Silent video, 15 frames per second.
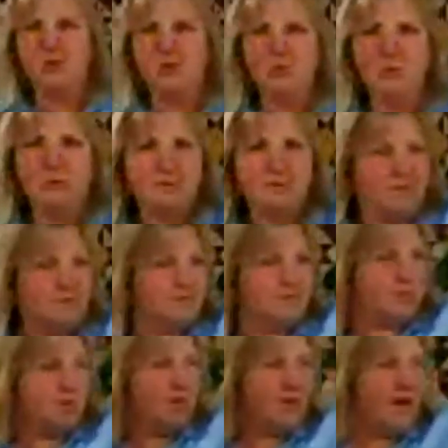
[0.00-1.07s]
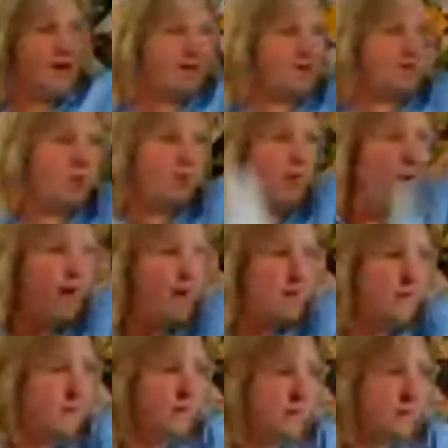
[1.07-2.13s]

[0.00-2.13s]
the quilt. So that is great.